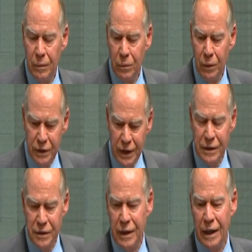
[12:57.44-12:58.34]
What it
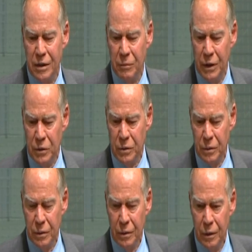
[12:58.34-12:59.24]
does say to me is
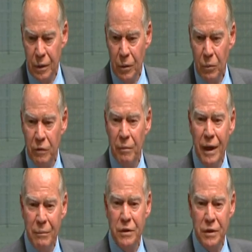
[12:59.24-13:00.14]
we've made
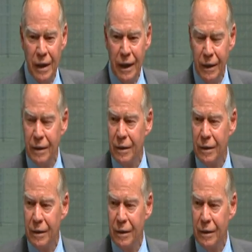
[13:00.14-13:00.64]
a mistake